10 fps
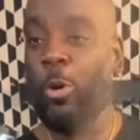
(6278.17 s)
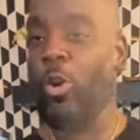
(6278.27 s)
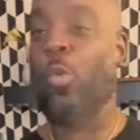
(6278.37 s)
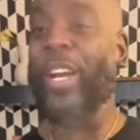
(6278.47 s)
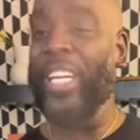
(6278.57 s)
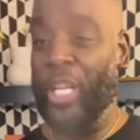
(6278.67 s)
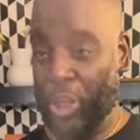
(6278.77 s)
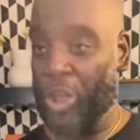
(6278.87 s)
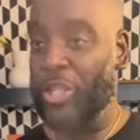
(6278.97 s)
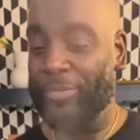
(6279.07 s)
more
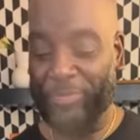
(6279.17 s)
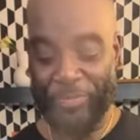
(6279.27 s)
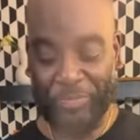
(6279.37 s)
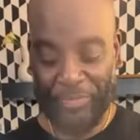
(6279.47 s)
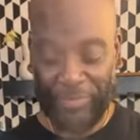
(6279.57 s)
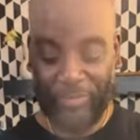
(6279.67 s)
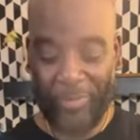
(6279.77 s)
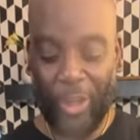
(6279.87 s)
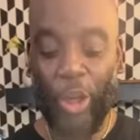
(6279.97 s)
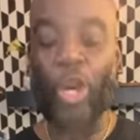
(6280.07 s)
queenish.
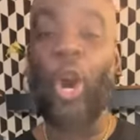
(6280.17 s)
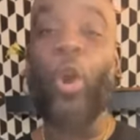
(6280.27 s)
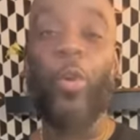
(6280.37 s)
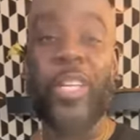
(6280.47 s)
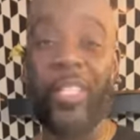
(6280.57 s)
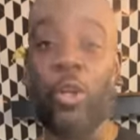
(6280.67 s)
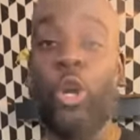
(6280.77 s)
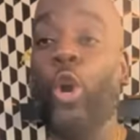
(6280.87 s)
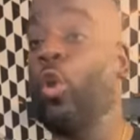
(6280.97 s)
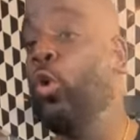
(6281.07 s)
Gold is the
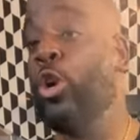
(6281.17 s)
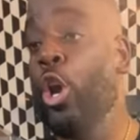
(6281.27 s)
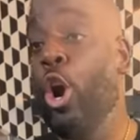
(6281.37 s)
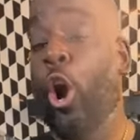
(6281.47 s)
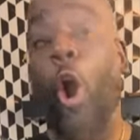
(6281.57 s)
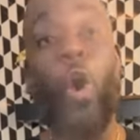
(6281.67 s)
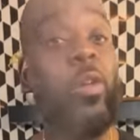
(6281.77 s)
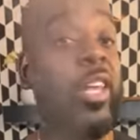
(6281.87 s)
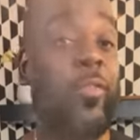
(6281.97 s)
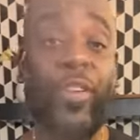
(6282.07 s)
code
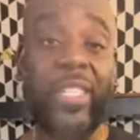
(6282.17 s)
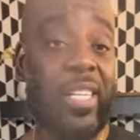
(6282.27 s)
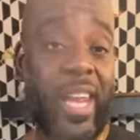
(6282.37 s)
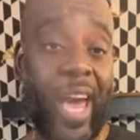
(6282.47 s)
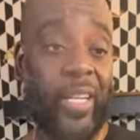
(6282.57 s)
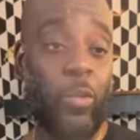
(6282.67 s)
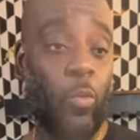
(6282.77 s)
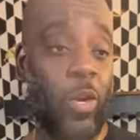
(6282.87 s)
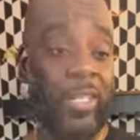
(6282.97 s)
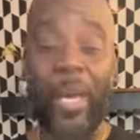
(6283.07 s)
only for tonight.
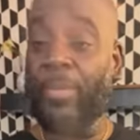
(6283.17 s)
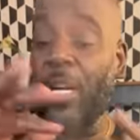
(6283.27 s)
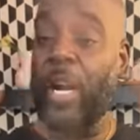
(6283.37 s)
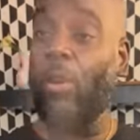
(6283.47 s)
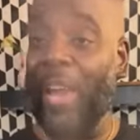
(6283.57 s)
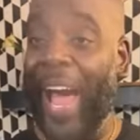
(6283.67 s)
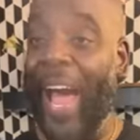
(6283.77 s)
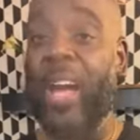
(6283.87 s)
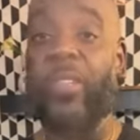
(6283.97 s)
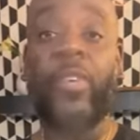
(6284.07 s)
Once I'm done on
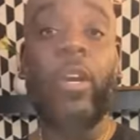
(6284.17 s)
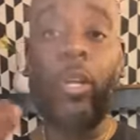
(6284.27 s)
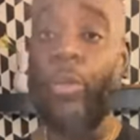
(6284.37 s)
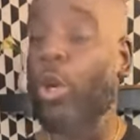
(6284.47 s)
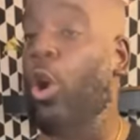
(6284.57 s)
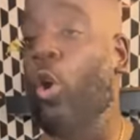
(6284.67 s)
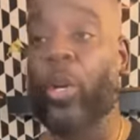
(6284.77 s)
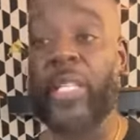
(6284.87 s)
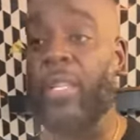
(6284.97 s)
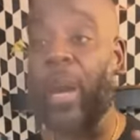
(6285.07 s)
live, the
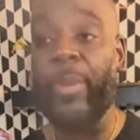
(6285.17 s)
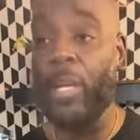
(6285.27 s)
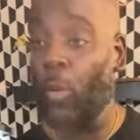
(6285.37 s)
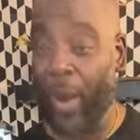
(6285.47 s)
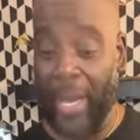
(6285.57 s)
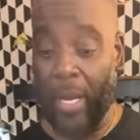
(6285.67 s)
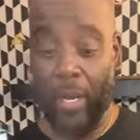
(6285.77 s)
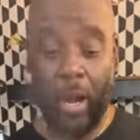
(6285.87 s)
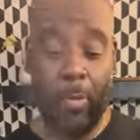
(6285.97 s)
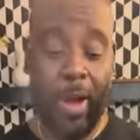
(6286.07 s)
code is coming away,
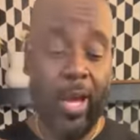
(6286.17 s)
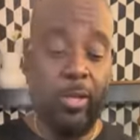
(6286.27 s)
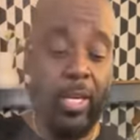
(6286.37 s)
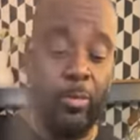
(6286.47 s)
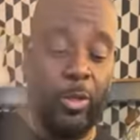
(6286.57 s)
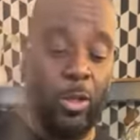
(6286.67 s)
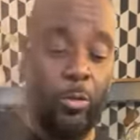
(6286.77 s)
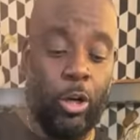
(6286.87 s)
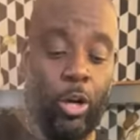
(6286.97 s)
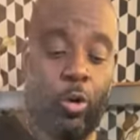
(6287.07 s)
all right? There's be no
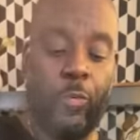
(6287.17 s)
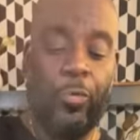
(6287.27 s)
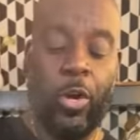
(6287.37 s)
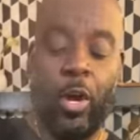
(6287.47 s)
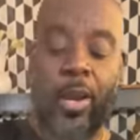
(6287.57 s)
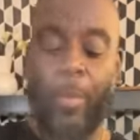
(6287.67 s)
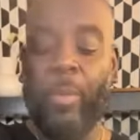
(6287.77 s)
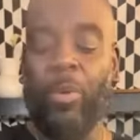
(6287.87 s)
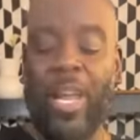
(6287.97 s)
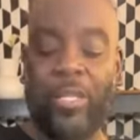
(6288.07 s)
more code. Now,
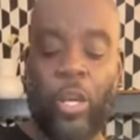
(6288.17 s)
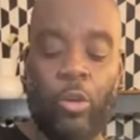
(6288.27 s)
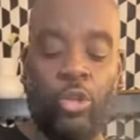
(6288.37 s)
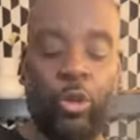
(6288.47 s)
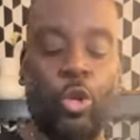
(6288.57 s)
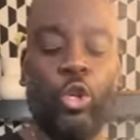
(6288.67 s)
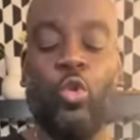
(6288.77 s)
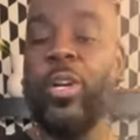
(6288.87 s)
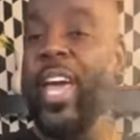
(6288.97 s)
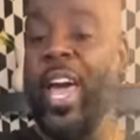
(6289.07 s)
remember what I told you,
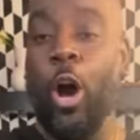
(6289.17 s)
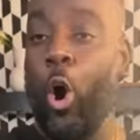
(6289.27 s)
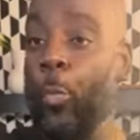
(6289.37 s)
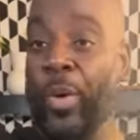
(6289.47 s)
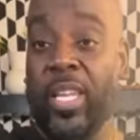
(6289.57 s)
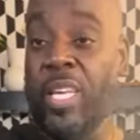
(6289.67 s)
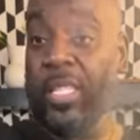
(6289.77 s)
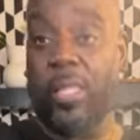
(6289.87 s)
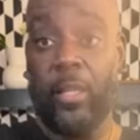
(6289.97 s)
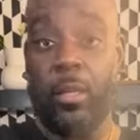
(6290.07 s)
you can't open
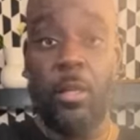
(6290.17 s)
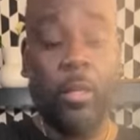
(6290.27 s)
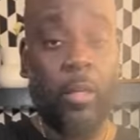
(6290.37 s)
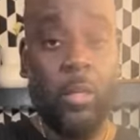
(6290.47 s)
this